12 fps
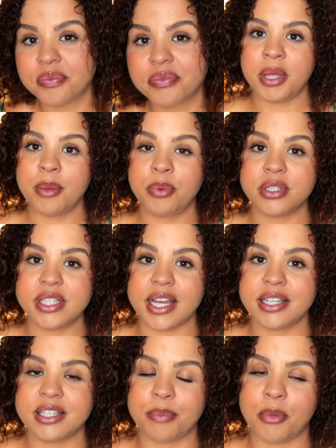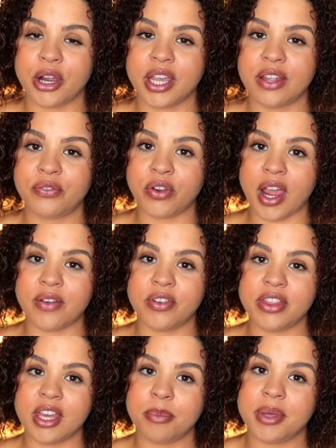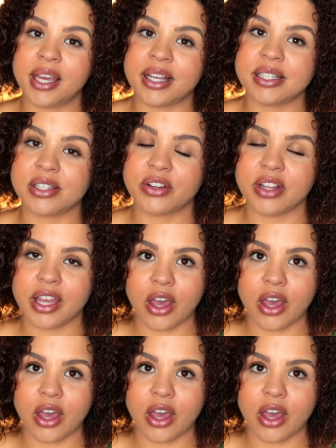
People tend to market for everything because they're like,